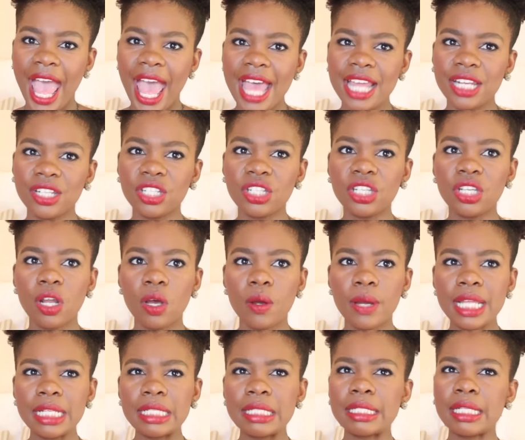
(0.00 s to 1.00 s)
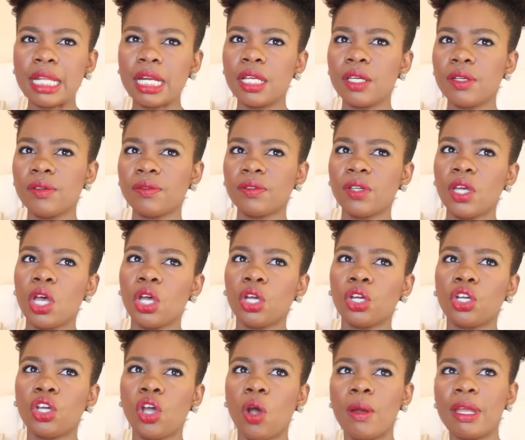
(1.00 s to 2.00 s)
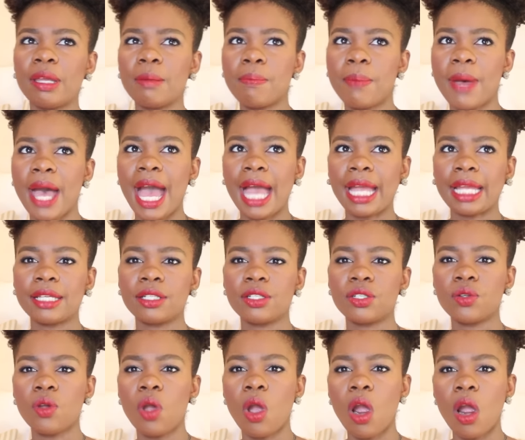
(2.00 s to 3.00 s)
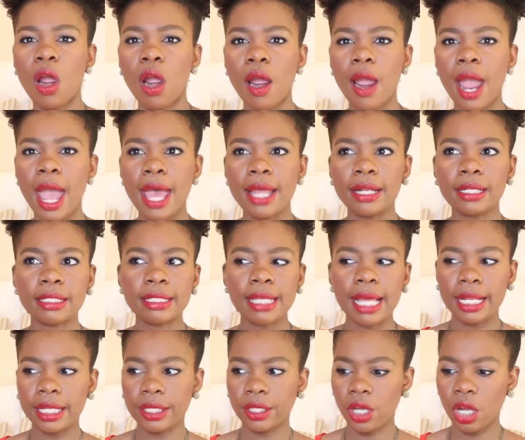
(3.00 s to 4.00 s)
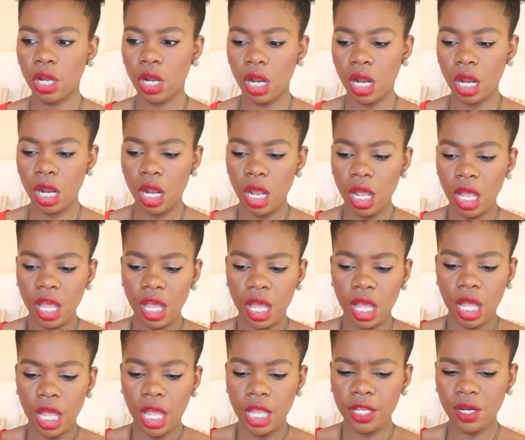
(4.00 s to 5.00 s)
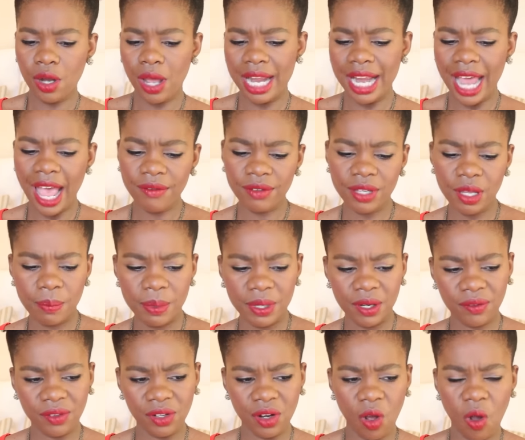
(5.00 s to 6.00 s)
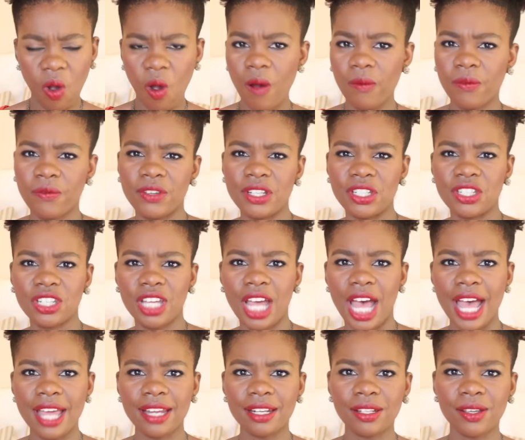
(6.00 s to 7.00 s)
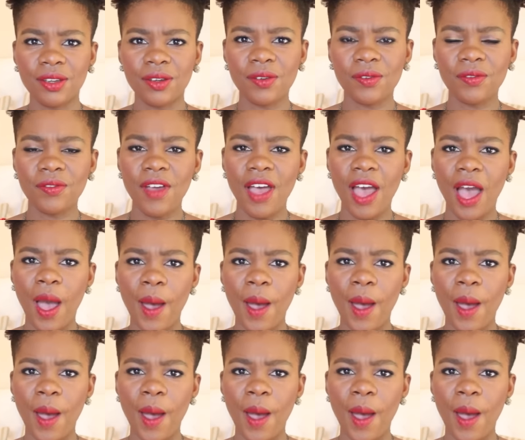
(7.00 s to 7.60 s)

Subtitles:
And, you know, instead of going back to her and telling her, you know, and having a bit of an offish kind of,